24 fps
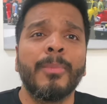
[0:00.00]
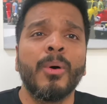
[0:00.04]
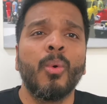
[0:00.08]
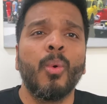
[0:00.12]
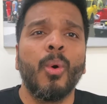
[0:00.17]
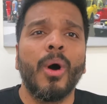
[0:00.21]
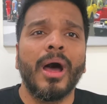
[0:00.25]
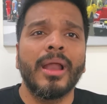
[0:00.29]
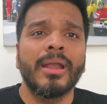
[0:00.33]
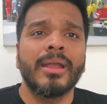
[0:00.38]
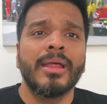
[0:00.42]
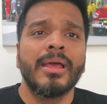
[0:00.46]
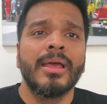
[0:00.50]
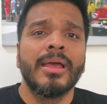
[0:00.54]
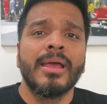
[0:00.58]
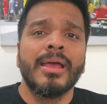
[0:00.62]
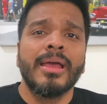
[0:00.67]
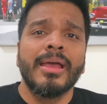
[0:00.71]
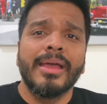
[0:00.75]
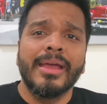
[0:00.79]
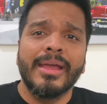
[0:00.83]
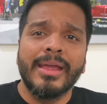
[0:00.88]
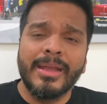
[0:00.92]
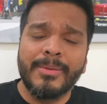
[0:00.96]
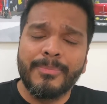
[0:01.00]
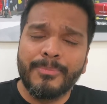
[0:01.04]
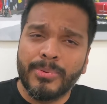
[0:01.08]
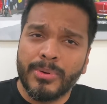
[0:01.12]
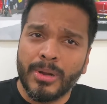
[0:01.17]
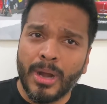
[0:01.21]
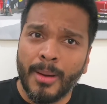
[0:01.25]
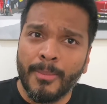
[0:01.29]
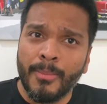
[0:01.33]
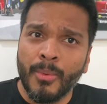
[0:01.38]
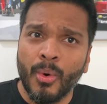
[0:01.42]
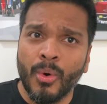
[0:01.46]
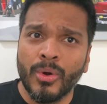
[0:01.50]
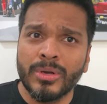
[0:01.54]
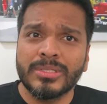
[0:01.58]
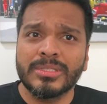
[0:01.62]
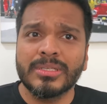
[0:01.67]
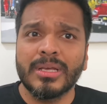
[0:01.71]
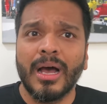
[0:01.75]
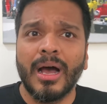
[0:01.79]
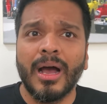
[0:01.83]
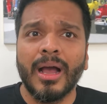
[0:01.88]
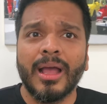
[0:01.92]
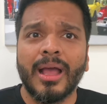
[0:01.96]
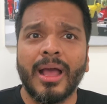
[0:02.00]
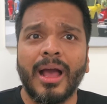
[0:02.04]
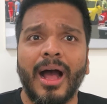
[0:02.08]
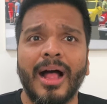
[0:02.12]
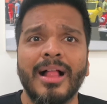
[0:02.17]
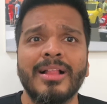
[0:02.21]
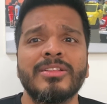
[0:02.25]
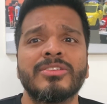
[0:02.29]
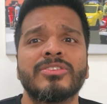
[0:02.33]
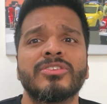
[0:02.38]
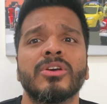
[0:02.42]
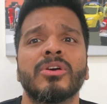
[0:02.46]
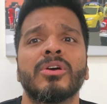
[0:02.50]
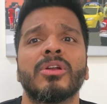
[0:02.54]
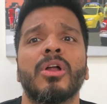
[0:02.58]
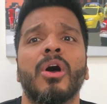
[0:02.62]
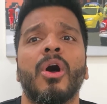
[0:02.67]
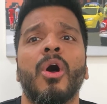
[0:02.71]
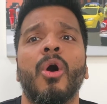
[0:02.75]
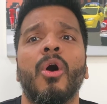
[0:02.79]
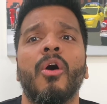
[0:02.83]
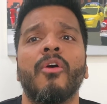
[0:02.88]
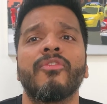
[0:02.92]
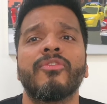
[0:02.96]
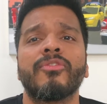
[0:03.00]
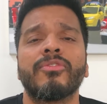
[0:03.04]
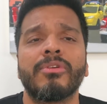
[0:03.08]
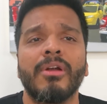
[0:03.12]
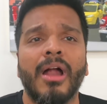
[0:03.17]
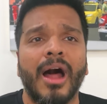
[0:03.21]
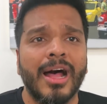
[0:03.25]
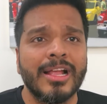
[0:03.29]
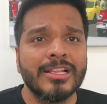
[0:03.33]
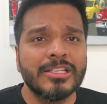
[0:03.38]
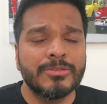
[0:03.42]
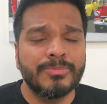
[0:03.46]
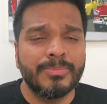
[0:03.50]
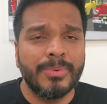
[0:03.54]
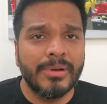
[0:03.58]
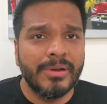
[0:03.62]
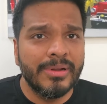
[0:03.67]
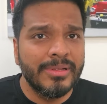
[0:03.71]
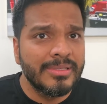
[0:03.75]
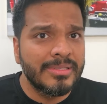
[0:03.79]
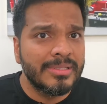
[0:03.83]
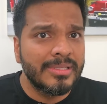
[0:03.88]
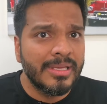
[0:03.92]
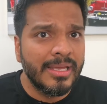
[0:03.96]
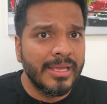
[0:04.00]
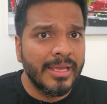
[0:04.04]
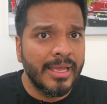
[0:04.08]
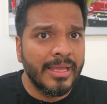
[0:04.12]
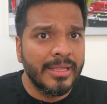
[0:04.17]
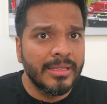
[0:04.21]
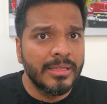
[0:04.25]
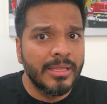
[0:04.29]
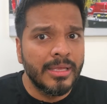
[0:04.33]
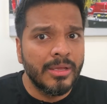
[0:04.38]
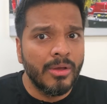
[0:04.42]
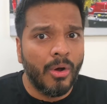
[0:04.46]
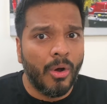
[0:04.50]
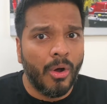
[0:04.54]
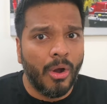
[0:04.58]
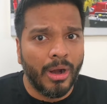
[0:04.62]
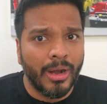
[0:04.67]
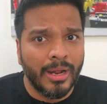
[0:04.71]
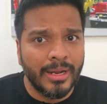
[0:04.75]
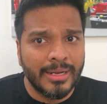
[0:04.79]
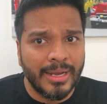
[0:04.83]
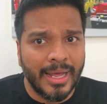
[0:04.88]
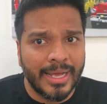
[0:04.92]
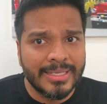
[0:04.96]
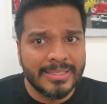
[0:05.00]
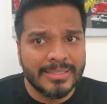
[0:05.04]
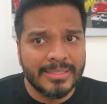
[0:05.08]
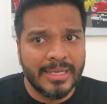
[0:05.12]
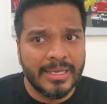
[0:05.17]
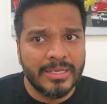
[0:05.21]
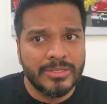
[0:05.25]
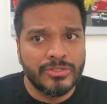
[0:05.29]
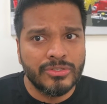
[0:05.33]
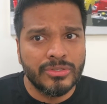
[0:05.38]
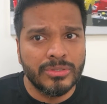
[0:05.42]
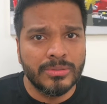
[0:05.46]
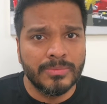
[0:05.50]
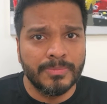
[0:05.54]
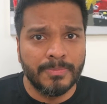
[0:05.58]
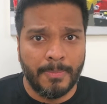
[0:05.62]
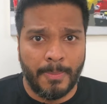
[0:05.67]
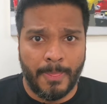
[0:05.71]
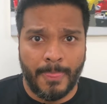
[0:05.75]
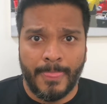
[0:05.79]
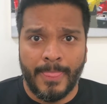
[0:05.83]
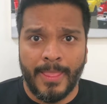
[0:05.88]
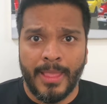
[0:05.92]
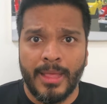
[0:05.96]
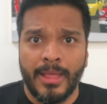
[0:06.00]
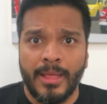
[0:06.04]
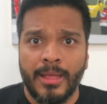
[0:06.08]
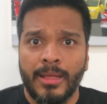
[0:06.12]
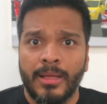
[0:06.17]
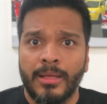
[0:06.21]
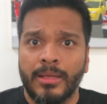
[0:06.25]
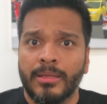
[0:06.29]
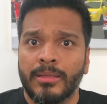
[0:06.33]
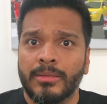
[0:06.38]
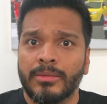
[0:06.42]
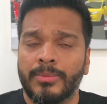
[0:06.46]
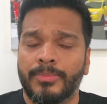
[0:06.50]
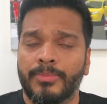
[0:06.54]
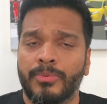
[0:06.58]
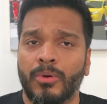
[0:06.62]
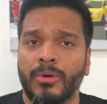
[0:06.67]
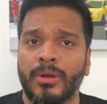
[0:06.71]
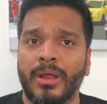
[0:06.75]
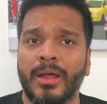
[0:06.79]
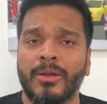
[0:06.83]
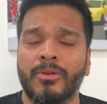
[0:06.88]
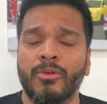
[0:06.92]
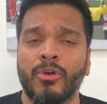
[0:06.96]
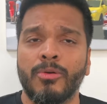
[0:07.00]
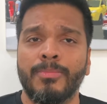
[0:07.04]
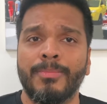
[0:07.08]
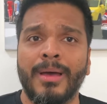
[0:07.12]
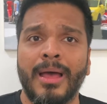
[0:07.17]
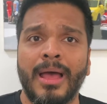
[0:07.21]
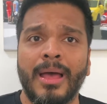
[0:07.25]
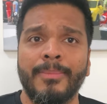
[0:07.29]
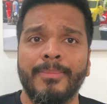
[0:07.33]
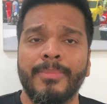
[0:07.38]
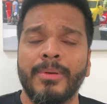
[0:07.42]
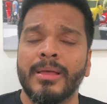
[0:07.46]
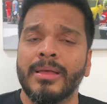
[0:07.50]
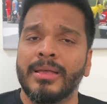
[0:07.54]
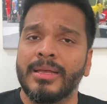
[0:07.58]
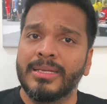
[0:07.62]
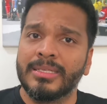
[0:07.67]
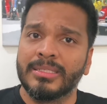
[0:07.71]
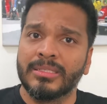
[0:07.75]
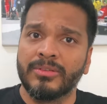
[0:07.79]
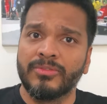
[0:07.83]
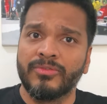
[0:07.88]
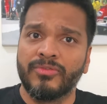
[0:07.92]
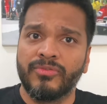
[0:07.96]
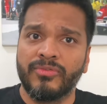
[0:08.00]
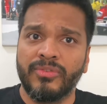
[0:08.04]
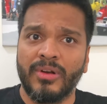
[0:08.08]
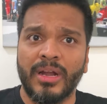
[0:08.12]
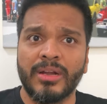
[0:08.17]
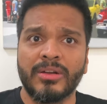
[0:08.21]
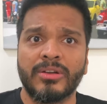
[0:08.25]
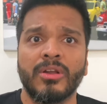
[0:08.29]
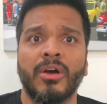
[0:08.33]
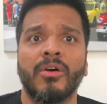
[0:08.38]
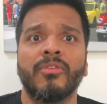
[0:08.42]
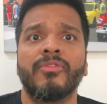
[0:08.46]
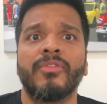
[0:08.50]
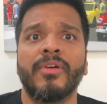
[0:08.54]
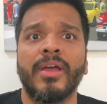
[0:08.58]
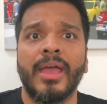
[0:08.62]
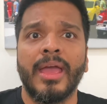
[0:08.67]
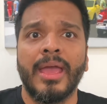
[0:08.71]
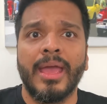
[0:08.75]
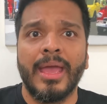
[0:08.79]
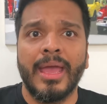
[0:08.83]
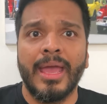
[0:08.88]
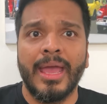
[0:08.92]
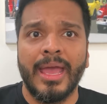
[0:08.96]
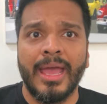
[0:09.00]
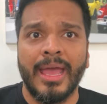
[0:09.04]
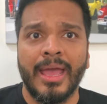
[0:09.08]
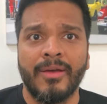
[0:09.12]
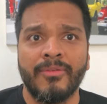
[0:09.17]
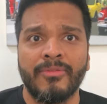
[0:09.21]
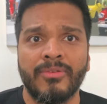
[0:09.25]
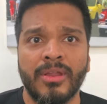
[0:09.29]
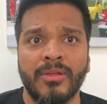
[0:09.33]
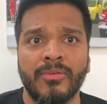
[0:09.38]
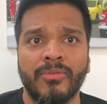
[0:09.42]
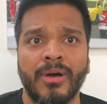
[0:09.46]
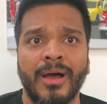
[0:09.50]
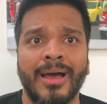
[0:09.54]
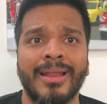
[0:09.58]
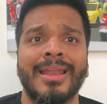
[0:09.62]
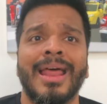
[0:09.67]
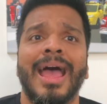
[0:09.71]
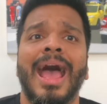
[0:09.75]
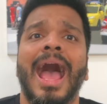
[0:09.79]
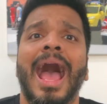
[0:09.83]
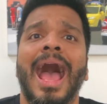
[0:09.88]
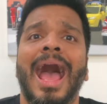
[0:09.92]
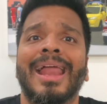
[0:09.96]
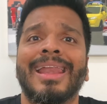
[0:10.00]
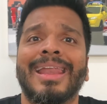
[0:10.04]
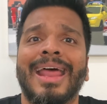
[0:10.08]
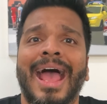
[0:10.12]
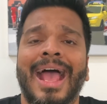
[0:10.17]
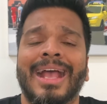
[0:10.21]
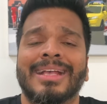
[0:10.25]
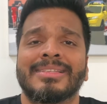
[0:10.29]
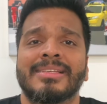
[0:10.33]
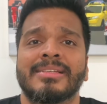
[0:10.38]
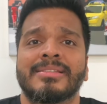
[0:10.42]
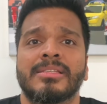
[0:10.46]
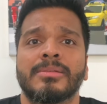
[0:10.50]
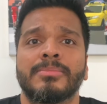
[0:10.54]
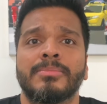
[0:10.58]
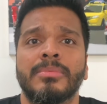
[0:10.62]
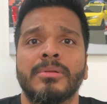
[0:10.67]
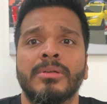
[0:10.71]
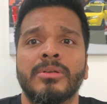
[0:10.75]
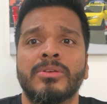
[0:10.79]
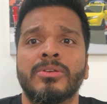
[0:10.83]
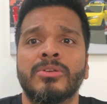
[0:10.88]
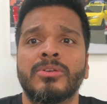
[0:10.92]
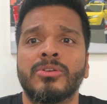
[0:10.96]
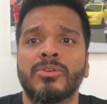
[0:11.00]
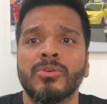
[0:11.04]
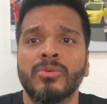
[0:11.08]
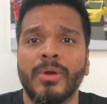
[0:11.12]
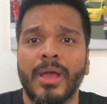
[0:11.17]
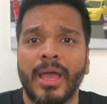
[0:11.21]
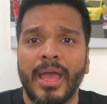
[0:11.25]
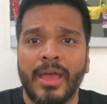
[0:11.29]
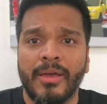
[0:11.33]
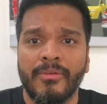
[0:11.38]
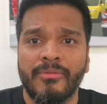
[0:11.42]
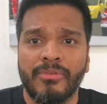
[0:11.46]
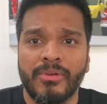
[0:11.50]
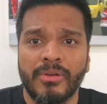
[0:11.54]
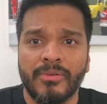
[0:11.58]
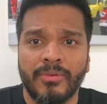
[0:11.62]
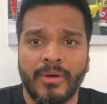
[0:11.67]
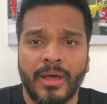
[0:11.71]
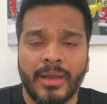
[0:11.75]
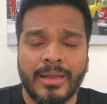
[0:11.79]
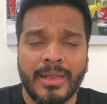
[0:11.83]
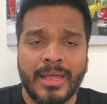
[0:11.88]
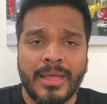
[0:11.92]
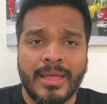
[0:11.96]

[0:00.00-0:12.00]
one, it promotes a culture of transparency in the organization. The product roadmap is in front of everyone and accessible to everyone.